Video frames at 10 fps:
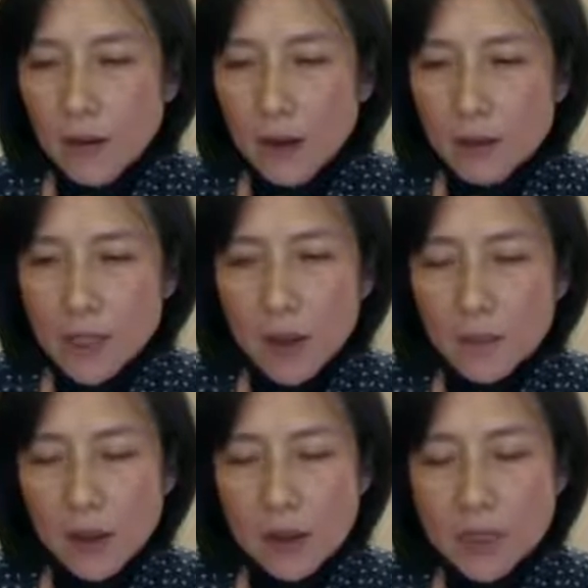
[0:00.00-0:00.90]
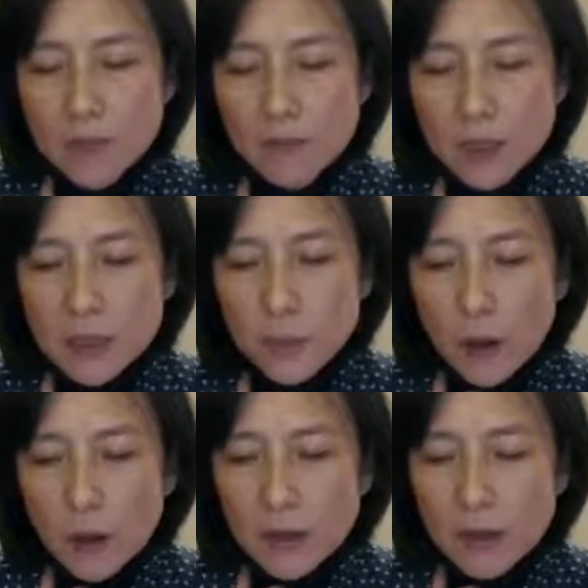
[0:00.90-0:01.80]
On top is bus
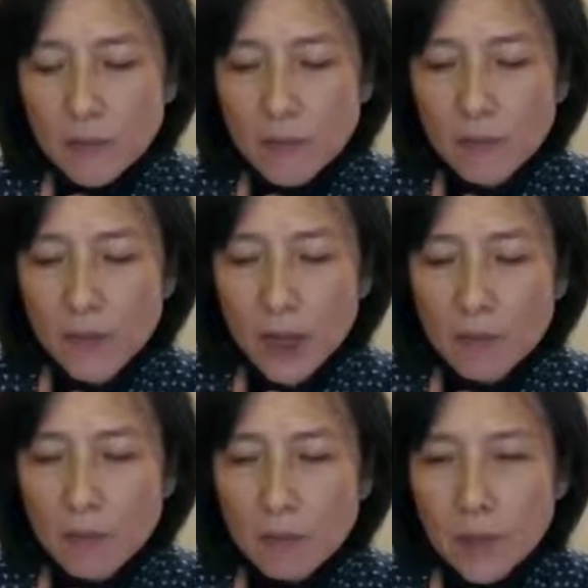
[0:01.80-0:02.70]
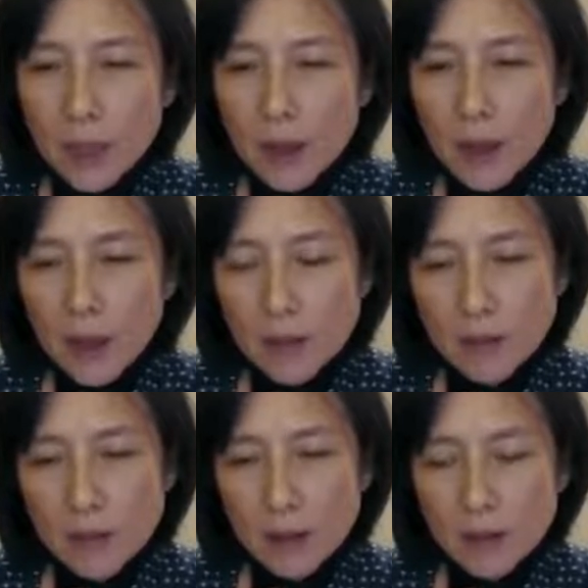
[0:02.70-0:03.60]
parking and
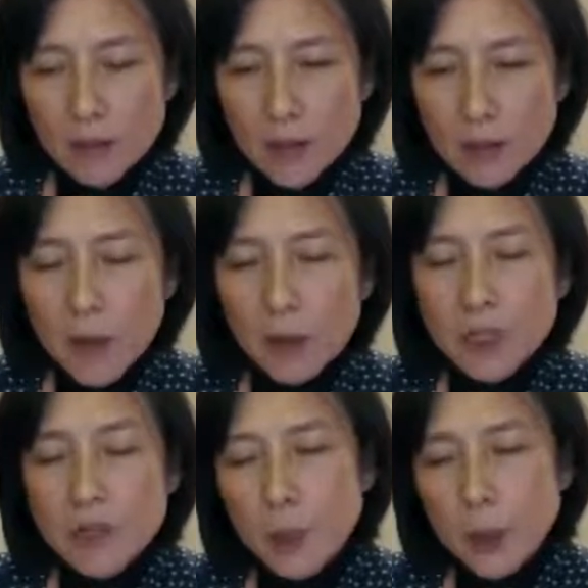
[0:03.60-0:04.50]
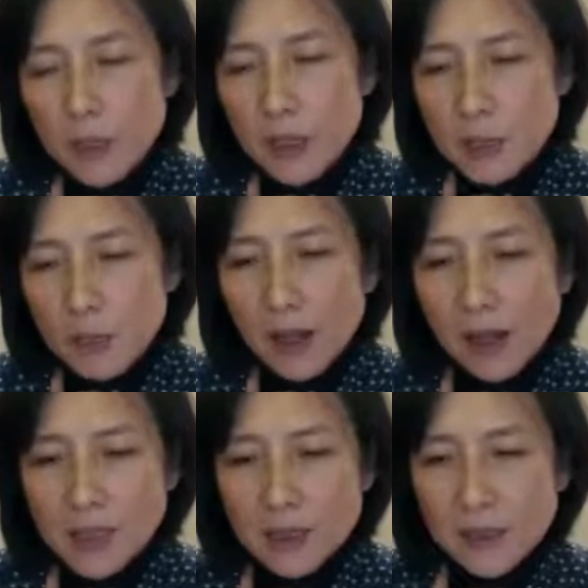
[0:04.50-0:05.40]
a multi-purpose
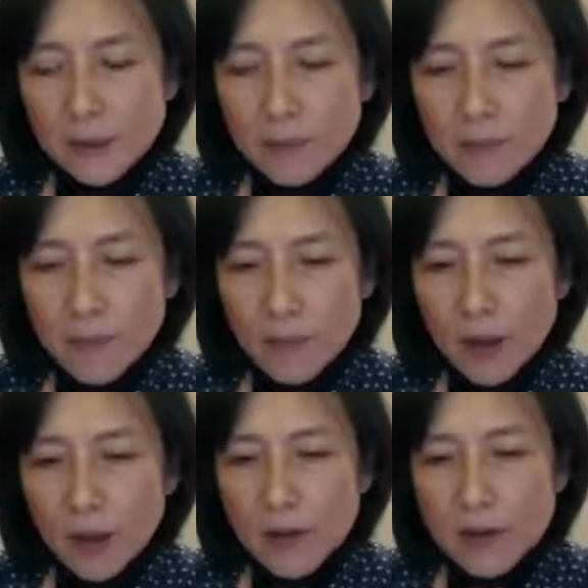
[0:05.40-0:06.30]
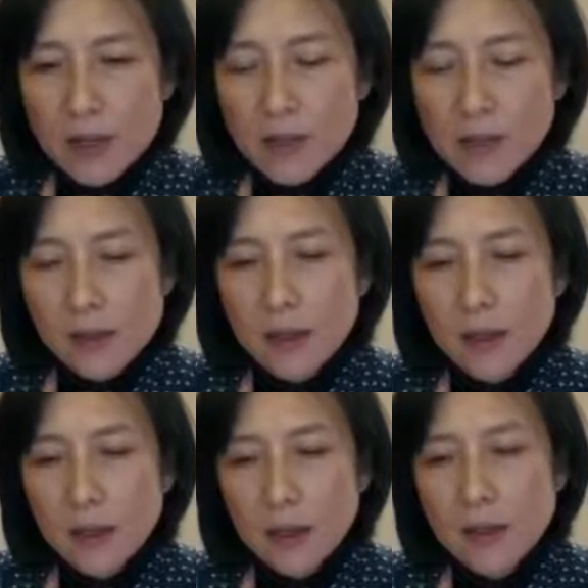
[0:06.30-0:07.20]
plaza. Underneath
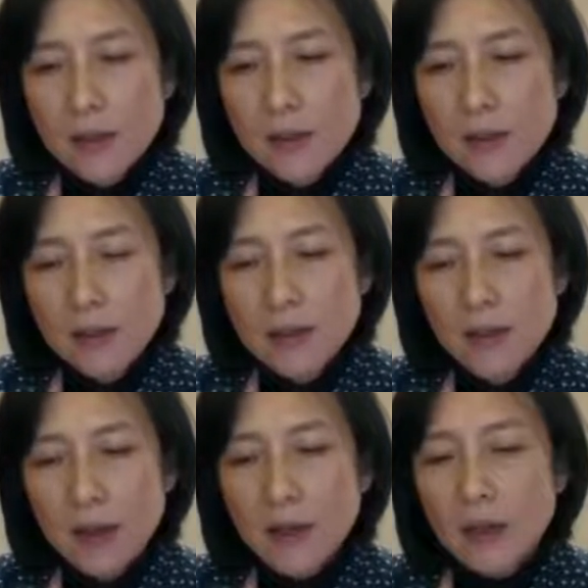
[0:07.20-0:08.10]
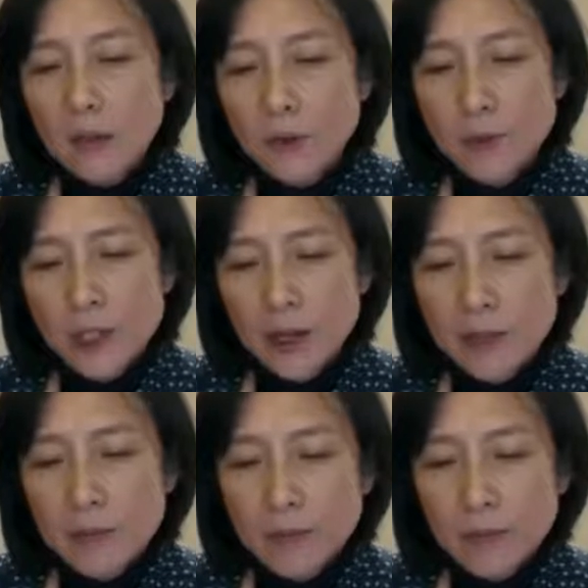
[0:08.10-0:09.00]
is like a loggia.